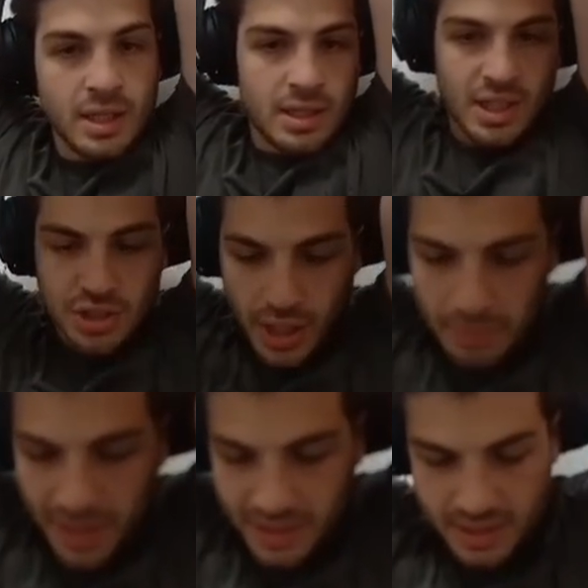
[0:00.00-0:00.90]
Let's try to
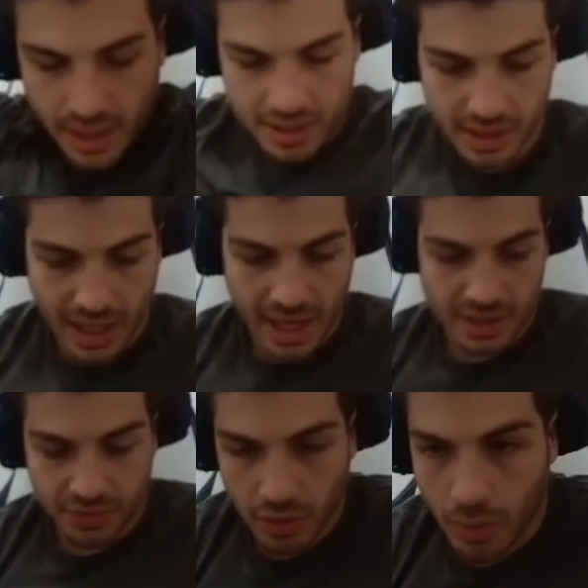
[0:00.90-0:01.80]
make this session
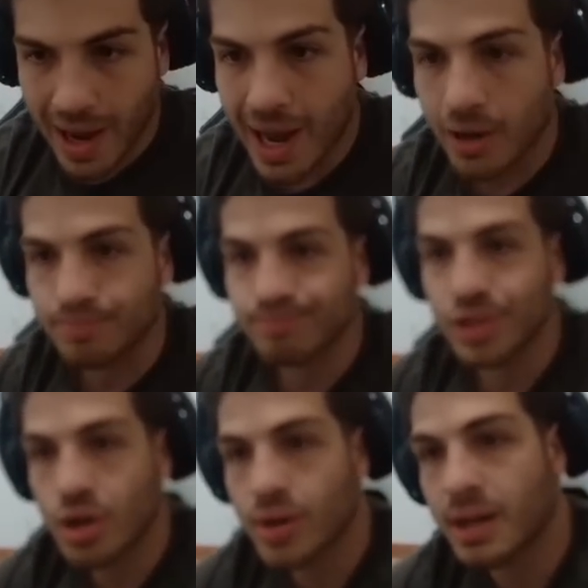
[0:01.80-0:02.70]
last for a while.
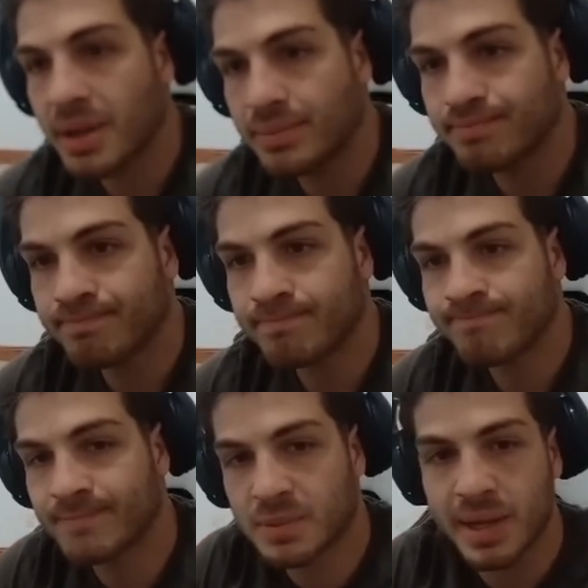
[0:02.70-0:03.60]
You know what I mean?
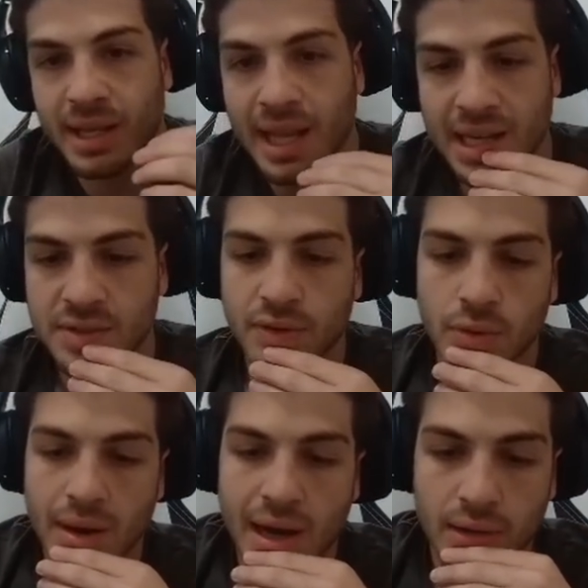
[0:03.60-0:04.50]
Let's make it last for a
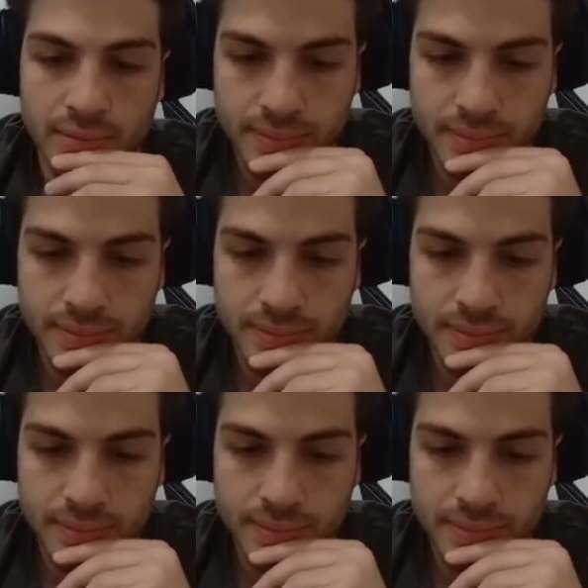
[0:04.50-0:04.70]
while.